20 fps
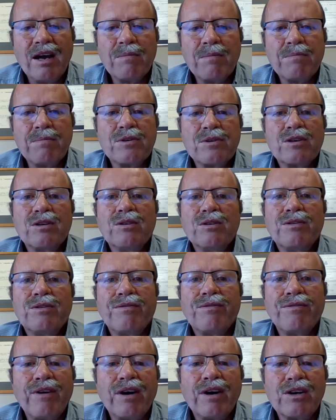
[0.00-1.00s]

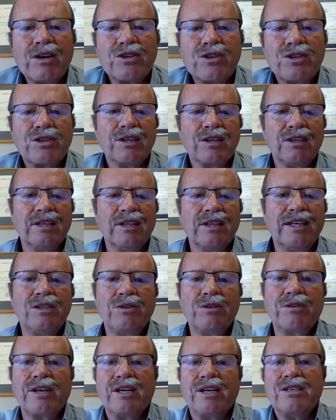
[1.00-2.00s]
absolute functional
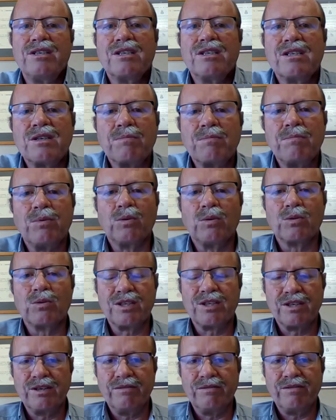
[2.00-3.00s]
education
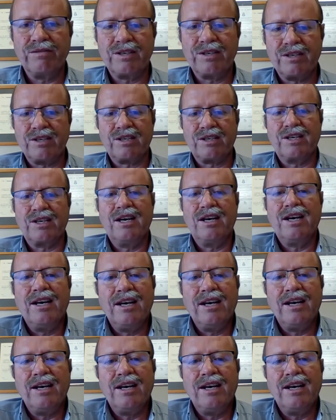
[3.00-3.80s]
support services